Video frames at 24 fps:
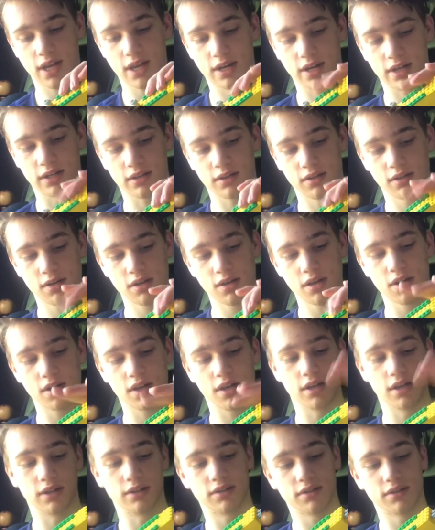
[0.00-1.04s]
Getting
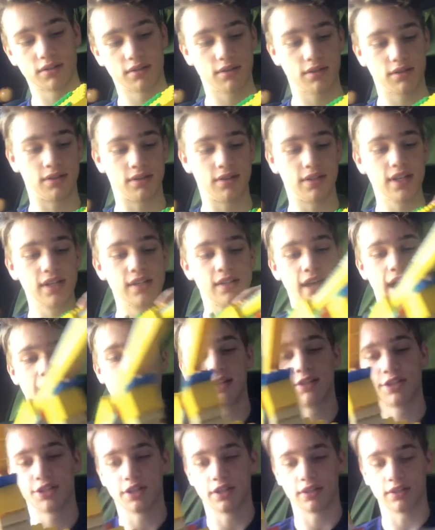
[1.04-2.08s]
it's
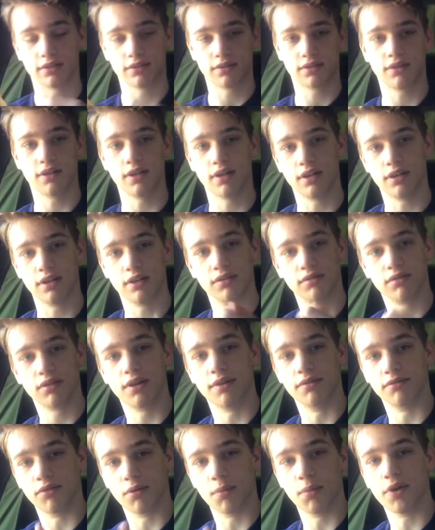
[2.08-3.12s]
detaching the
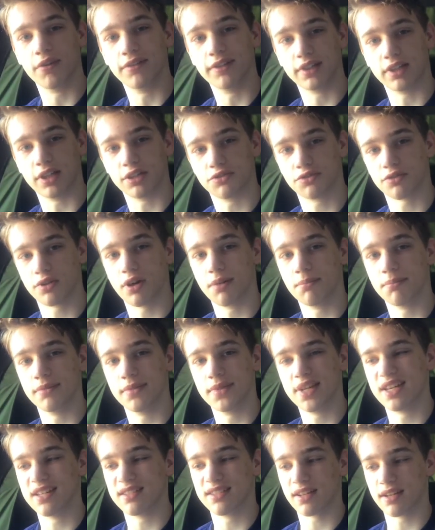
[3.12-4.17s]
and removing the drum
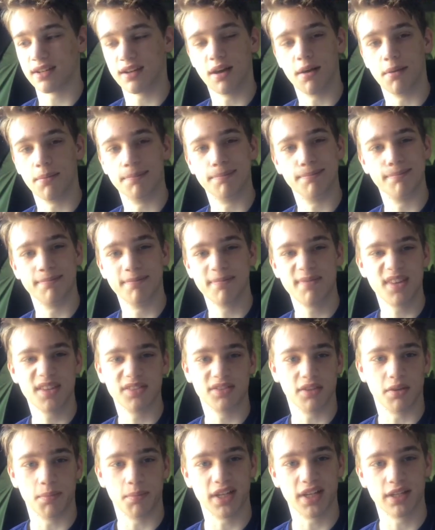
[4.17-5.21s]
isn't a
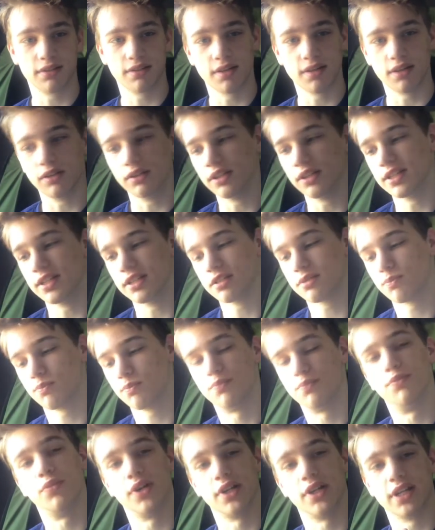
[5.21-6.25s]
isn't a big deal. It's
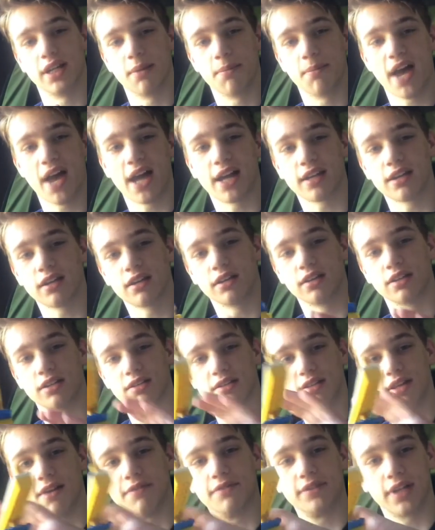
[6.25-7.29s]
putting it back in
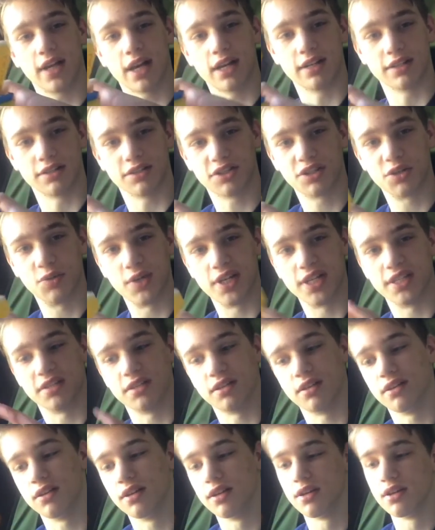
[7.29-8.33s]
because you have to kind of squeeze
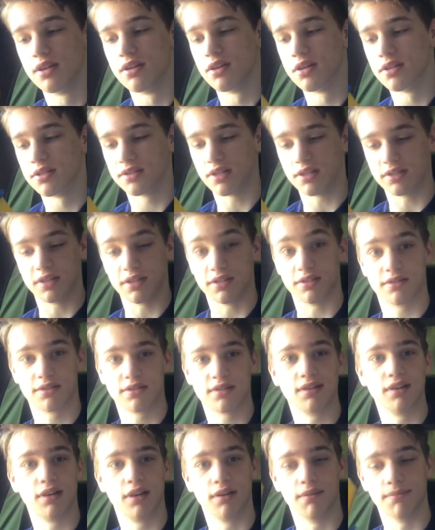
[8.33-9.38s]
it since it's
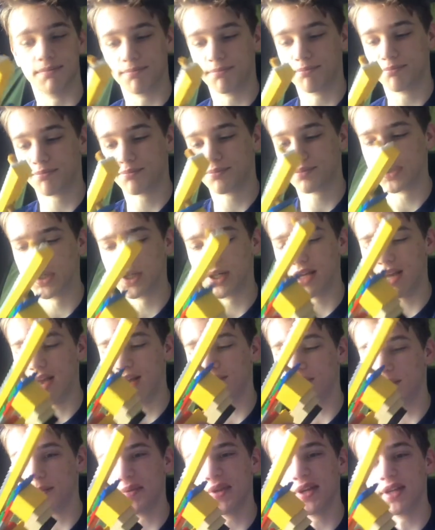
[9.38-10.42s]
a pretty
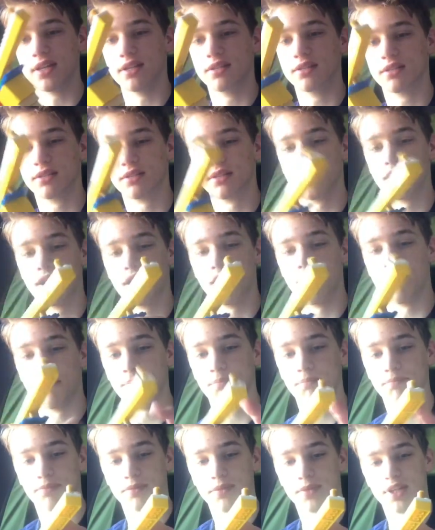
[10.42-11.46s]
heavy piece. Um,
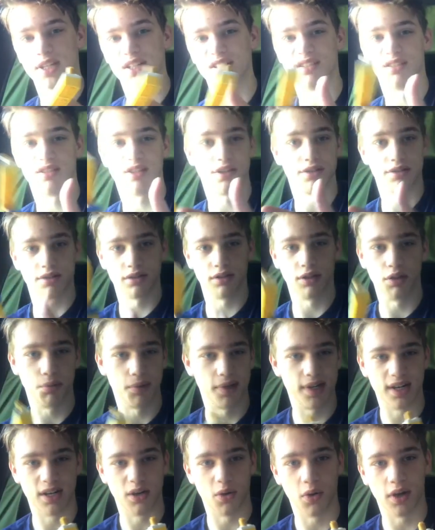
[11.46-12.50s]
it's just a little
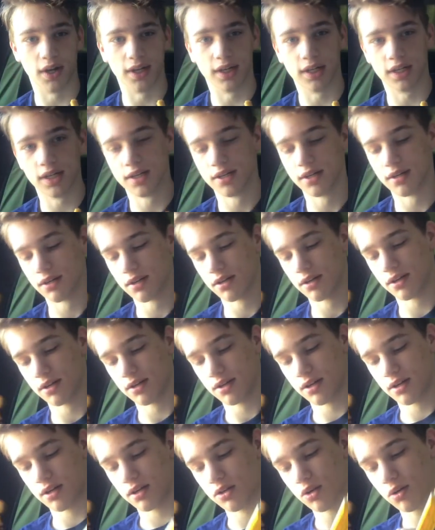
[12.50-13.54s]
bit annoying.
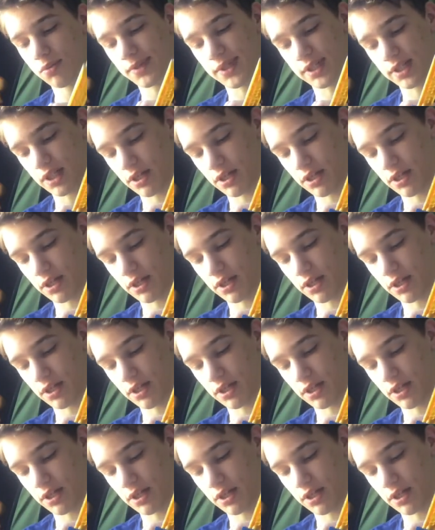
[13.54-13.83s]
No big